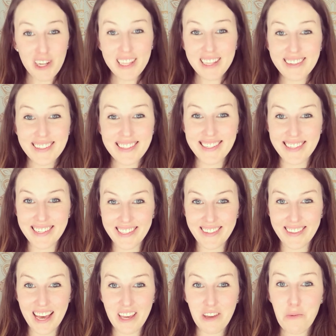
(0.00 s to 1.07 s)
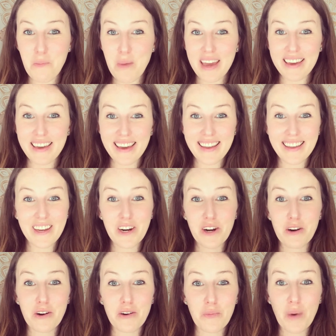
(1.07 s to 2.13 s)
little decision that you make in
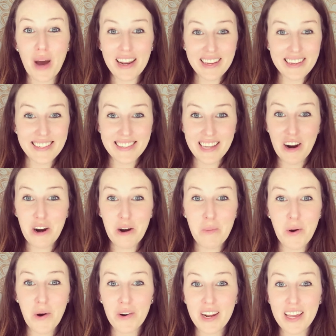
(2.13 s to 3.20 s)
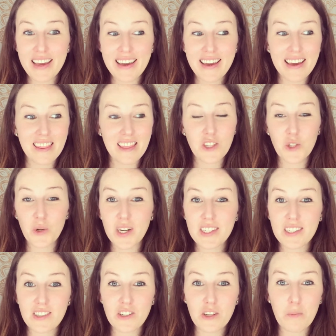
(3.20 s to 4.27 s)
your wedding ceremony and the
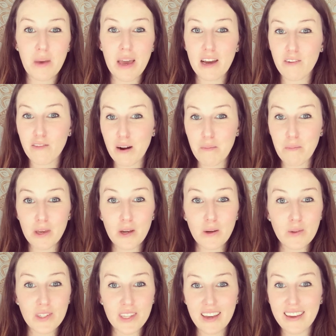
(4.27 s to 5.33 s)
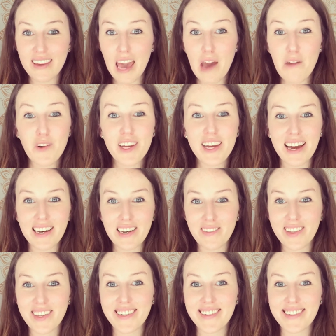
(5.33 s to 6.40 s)
choices you make for music, every kind of
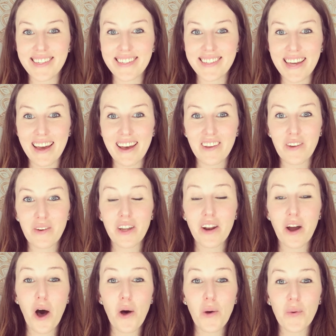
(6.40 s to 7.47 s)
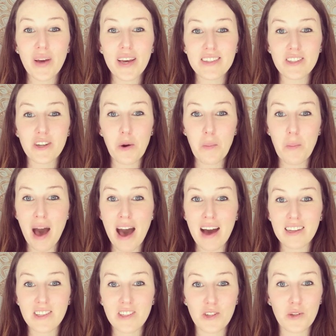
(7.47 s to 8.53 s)
little detail, you can always go
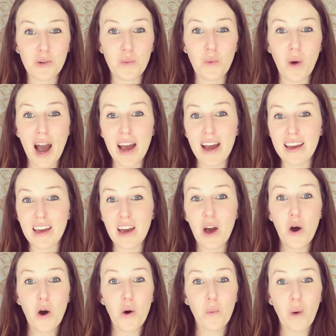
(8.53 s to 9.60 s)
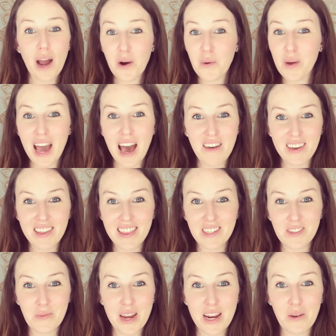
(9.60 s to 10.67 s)
back to why are we having
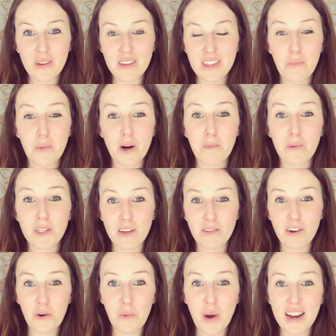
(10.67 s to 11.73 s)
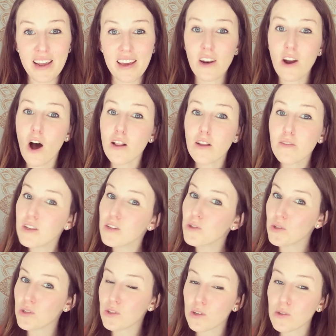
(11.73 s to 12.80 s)
this wedding? What's the purpose of our wedding? And all of
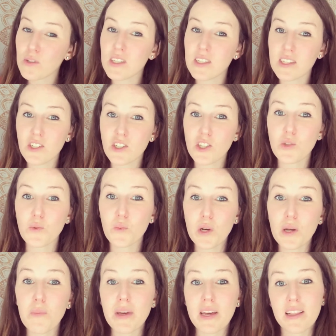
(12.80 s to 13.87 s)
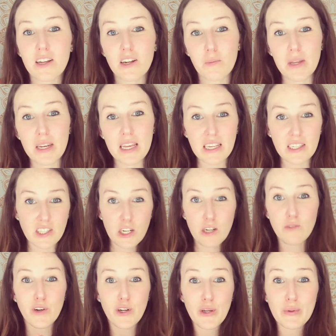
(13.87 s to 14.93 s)
those decisions will be a little bit easier
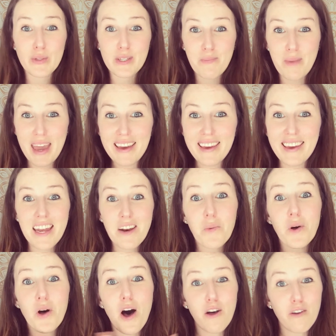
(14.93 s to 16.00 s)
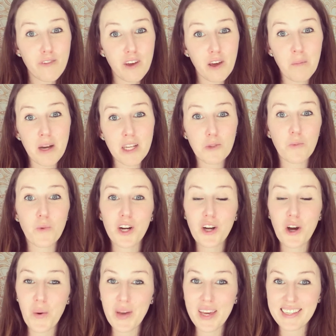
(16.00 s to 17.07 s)
for you to make, and it will all feel much more
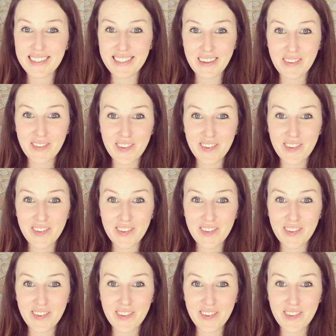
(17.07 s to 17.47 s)
cohesive.